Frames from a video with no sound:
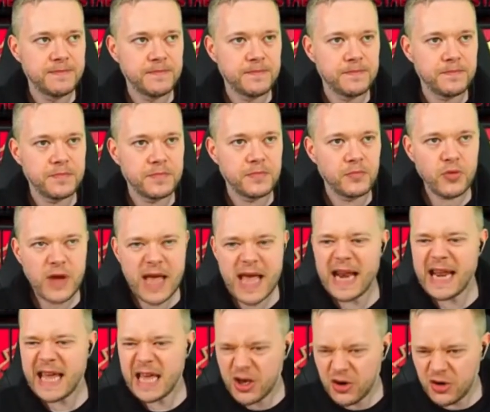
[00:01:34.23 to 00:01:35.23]
Really
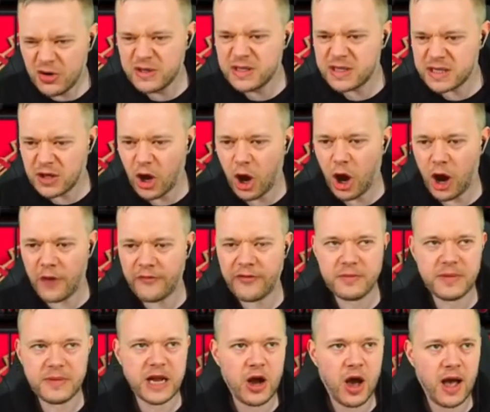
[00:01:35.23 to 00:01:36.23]
good start from
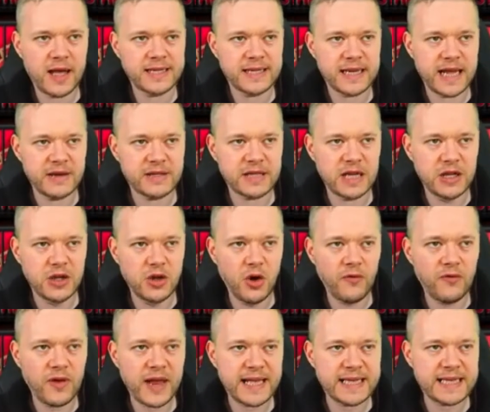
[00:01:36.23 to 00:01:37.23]
United. It's a
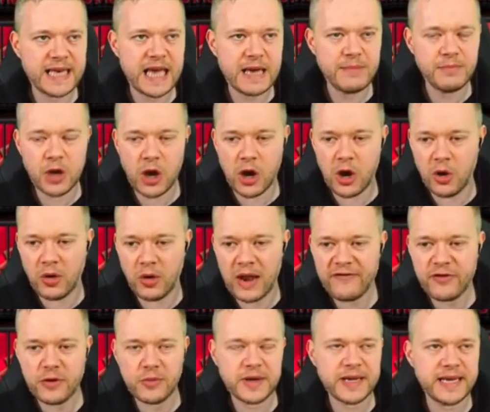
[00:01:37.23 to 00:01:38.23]
lovely team goal.
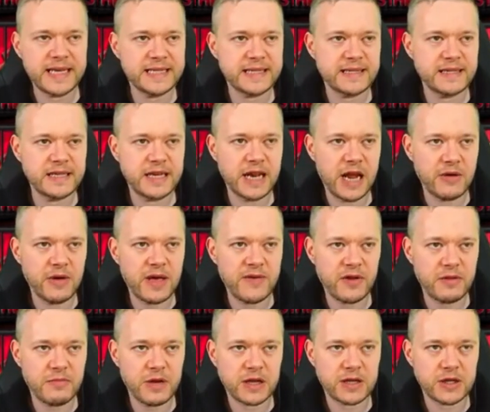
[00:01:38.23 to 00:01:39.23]
Everybody's, you know, even
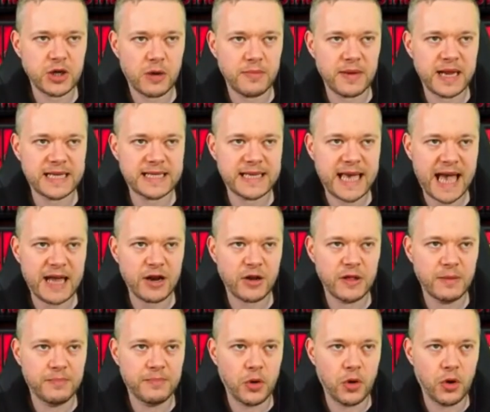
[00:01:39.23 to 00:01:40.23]
McTominay's getting on the
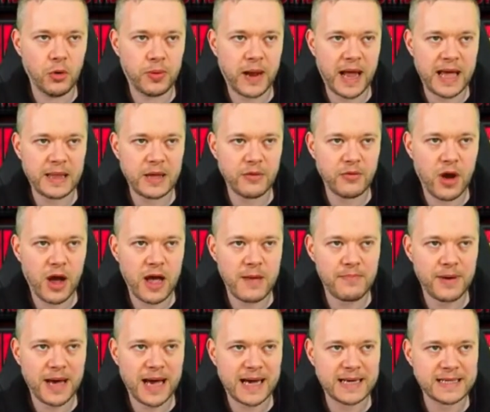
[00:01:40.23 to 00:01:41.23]
ball, playing the right
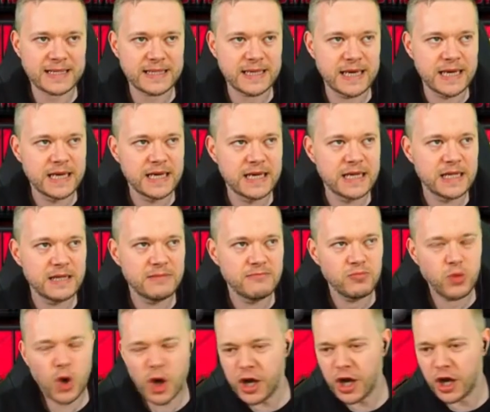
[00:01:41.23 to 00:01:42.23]
pass.
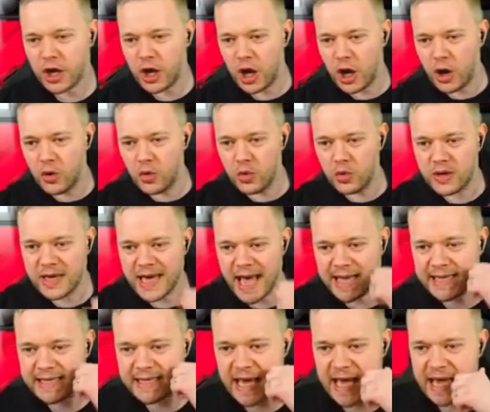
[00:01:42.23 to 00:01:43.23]
What a goal. Get
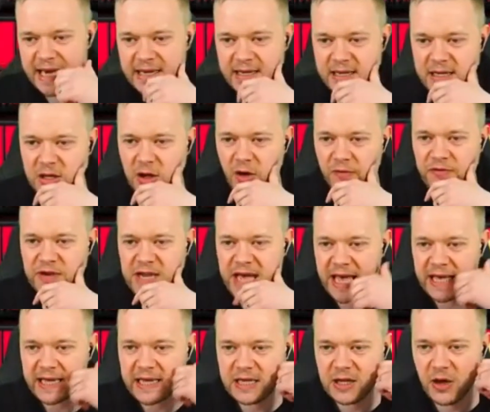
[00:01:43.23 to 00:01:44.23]
in. Loved it.
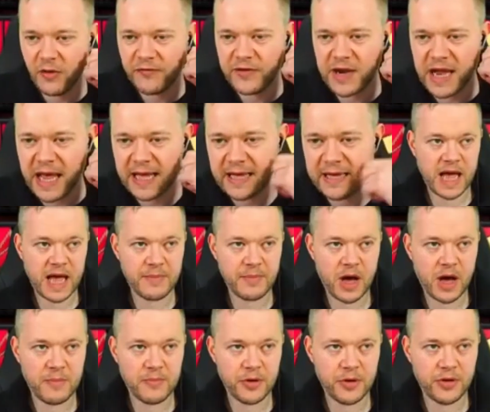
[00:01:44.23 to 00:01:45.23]
Loved it.
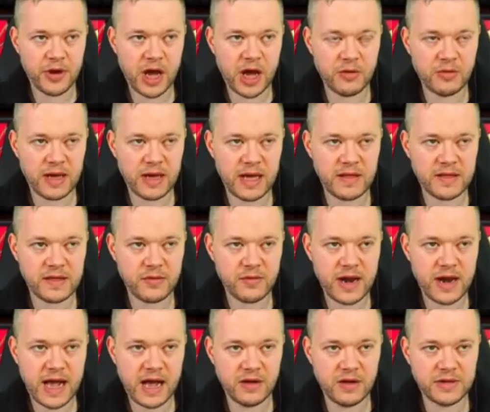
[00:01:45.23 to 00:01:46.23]
By Bruno, into
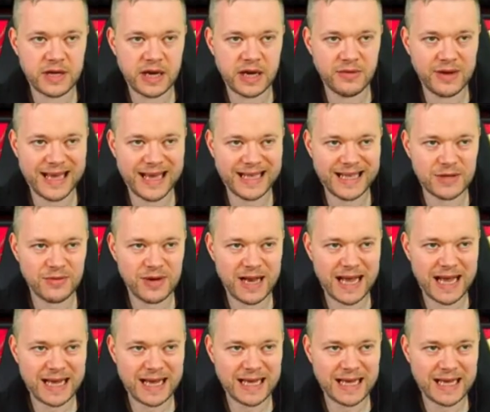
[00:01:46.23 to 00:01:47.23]
Ronaldo, into
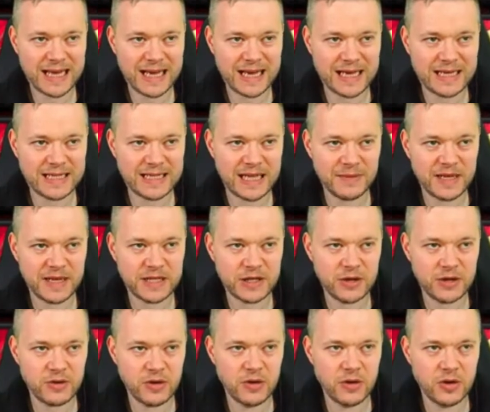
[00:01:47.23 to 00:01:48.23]
Alanga. He's going to be
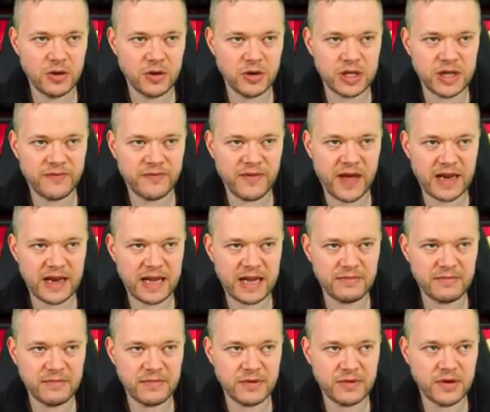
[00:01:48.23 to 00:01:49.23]
two. Oh, good defending.
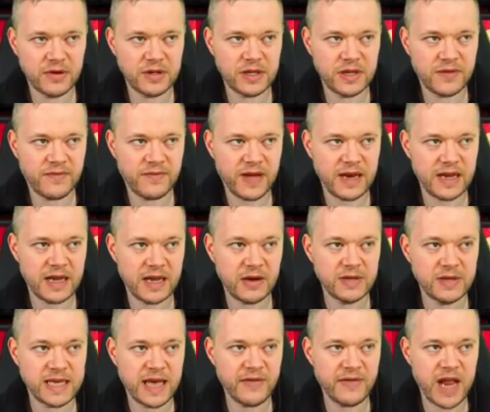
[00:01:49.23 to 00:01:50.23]
Good defending. Oh, he's
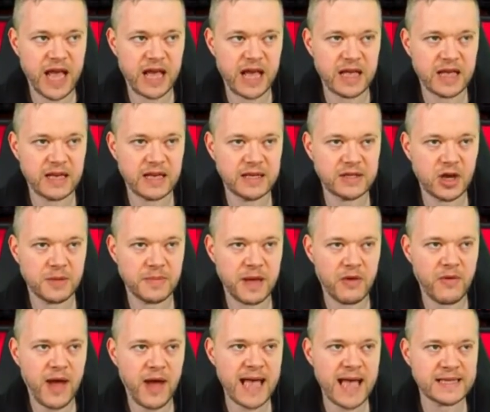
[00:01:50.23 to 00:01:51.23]
giving it. It's got to be a
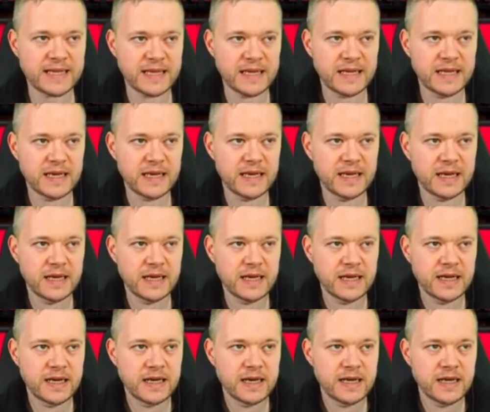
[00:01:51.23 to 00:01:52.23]
red.
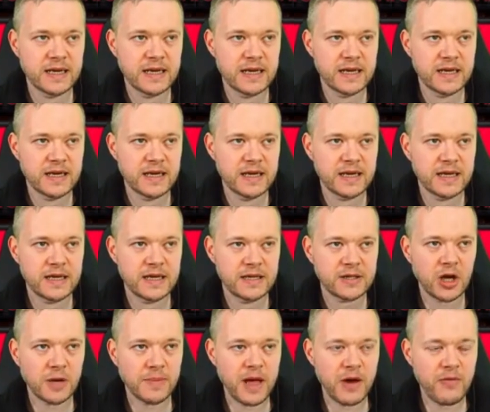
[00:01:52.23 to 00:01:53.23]
It's got
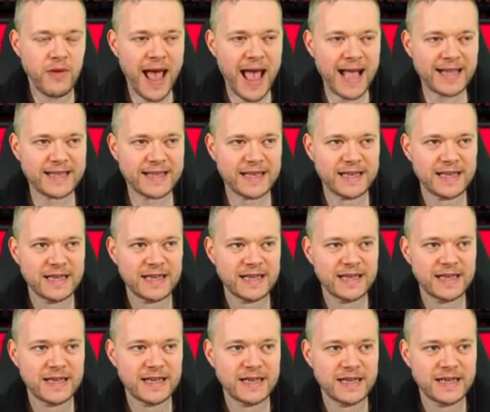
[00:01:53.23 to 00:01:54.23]
to be a red.
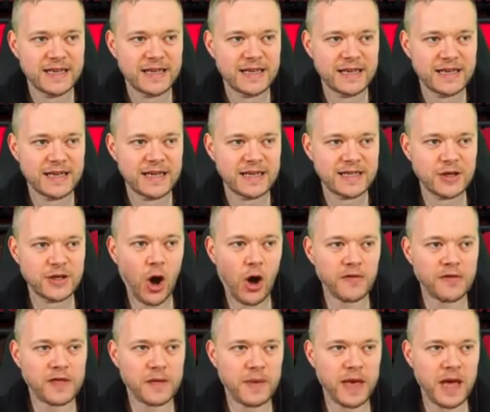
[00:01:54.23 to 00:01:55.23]
It's got
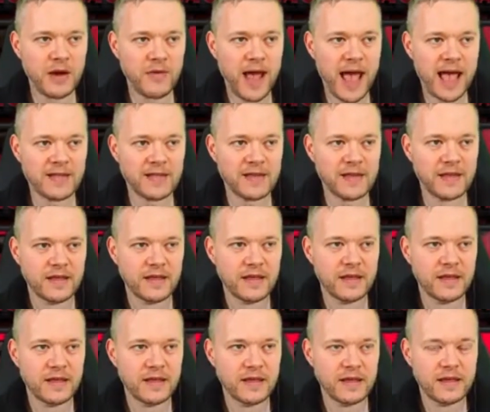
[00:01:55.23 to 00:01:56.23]
to be a red.
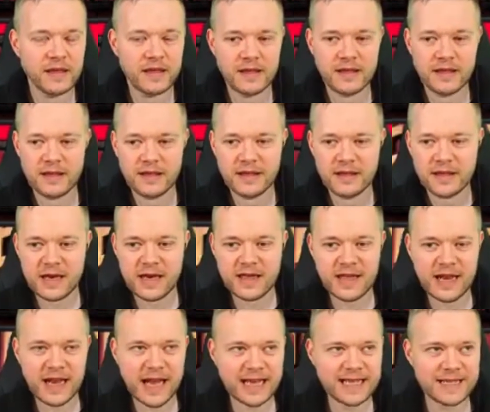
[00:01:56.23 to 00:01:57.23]
He's the
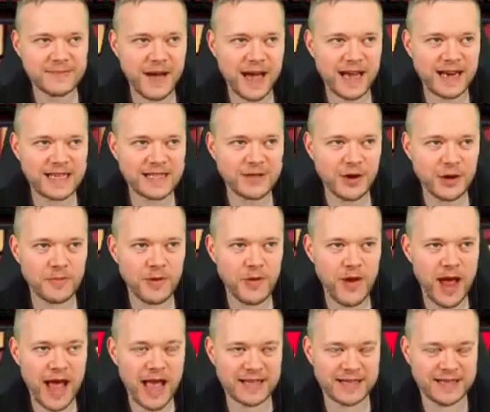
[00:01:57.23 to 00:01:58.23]
last man. He's got to be
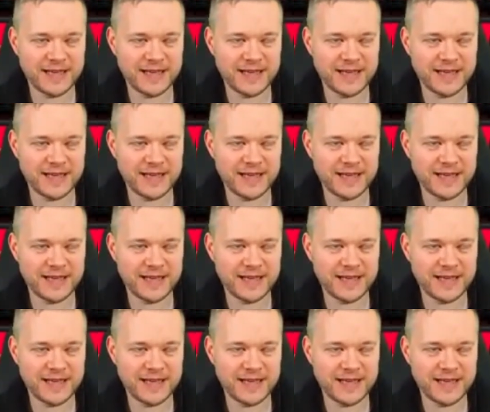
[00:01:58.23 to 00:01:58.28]
red.